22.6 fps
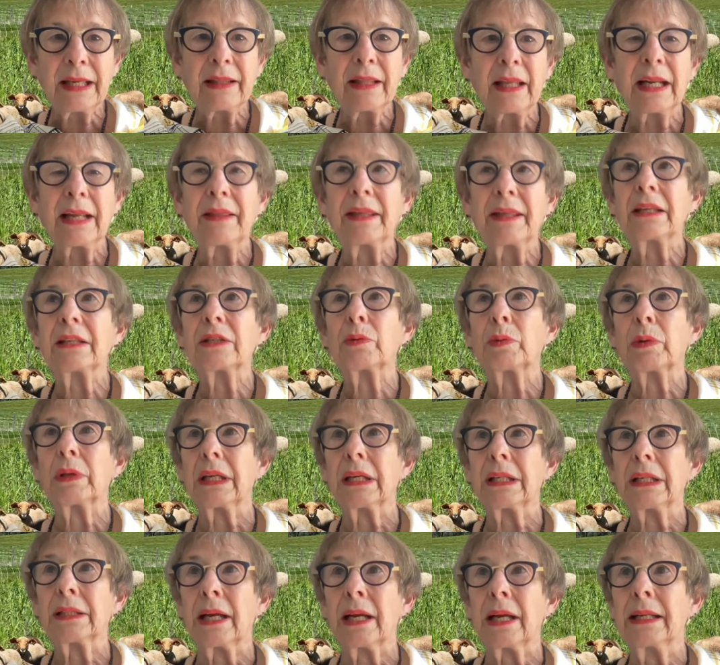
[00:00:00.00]
thing that i think is really
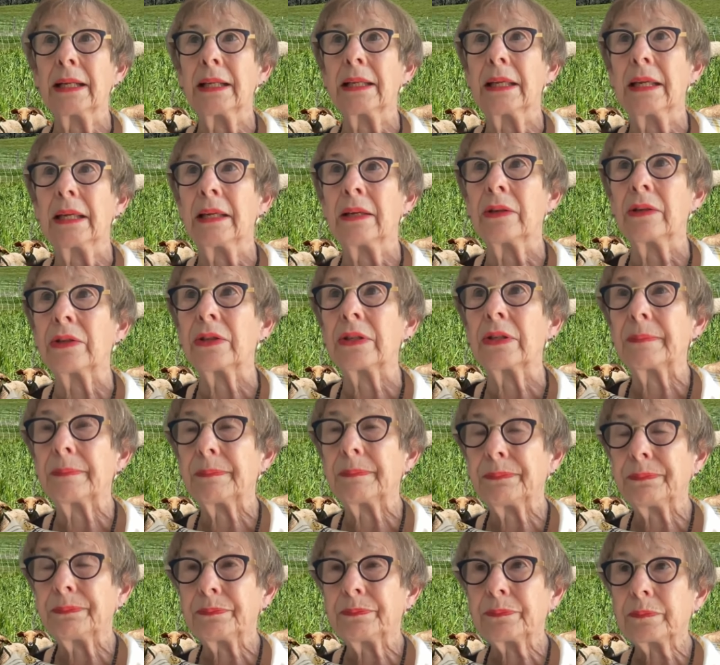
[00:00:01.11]
exciting is
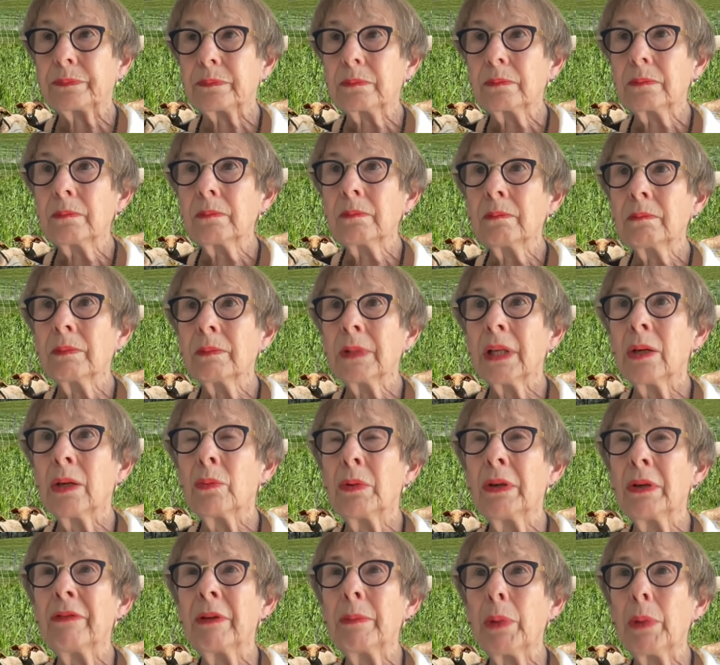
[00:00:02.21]

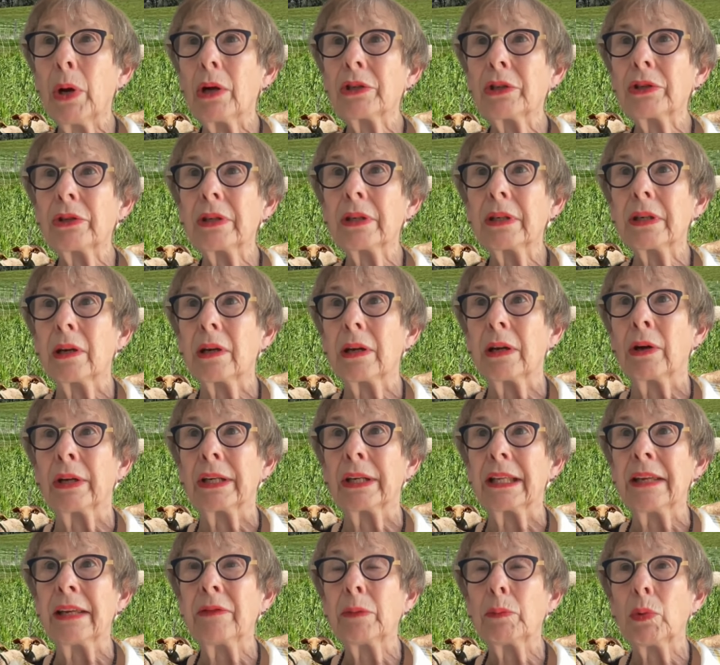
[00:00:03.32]
we've embarked on on
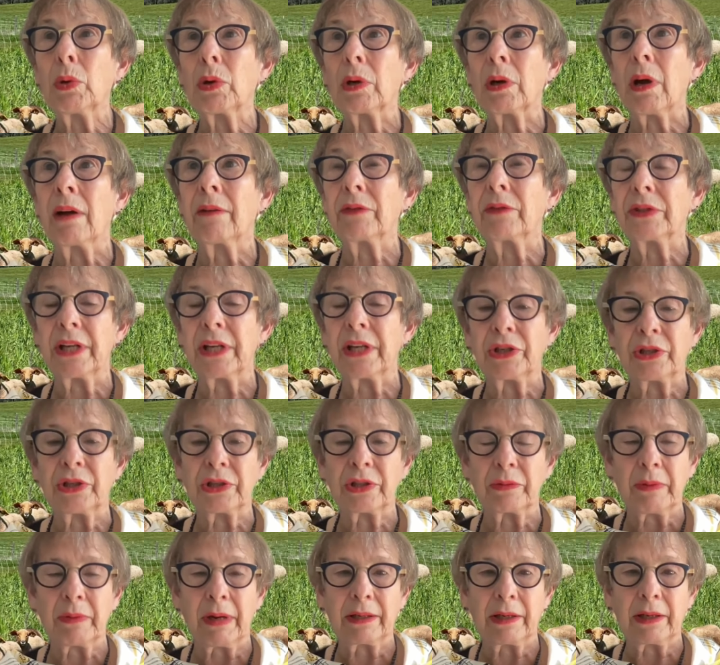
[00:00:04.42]
even more conversations
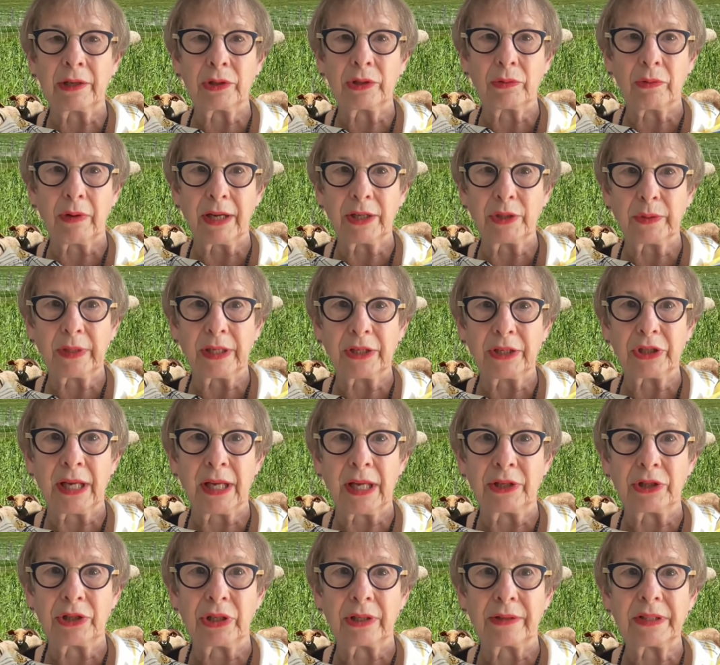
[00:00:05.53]
around undergraduate
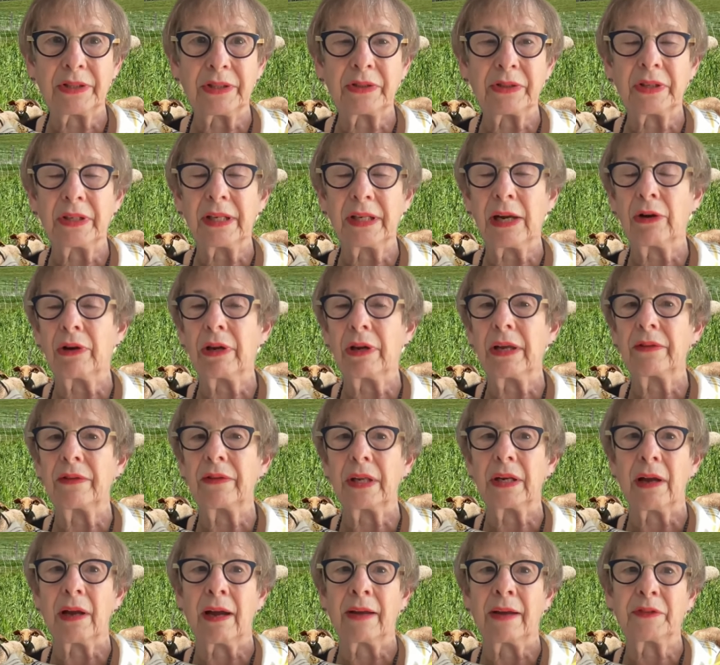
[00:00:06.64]
education this is an area
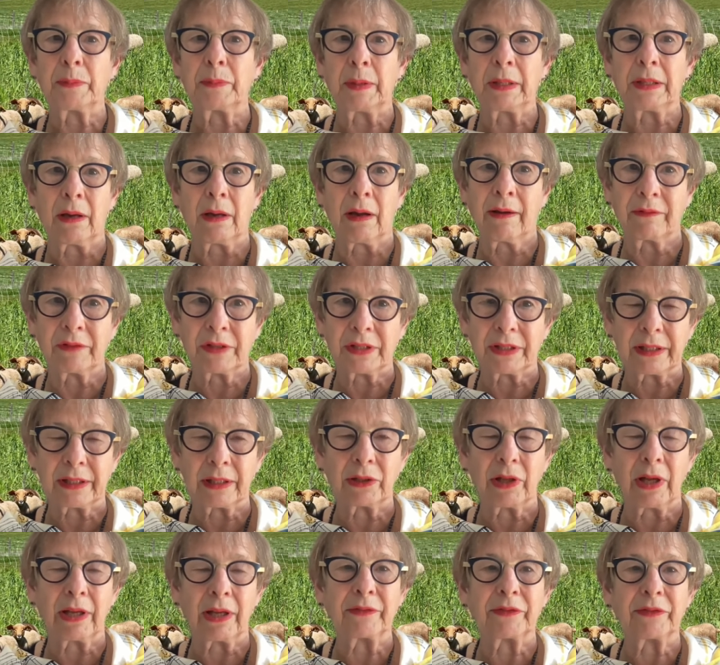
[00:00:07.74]
that i've spent obviously a
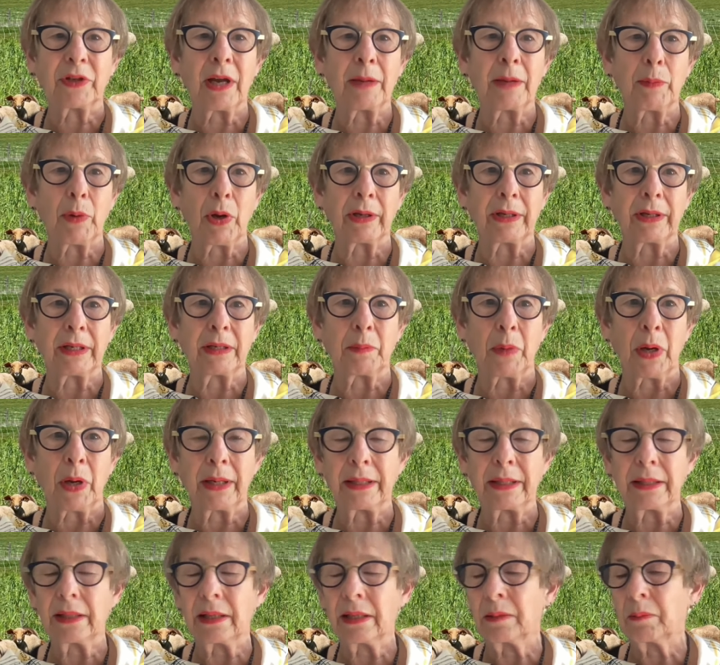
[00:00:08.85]
lot of time on in
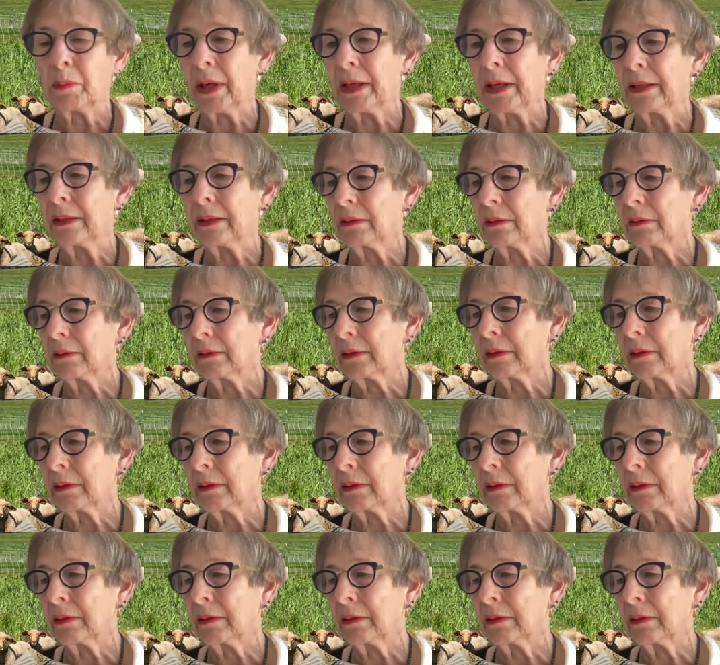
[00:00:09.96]
my in my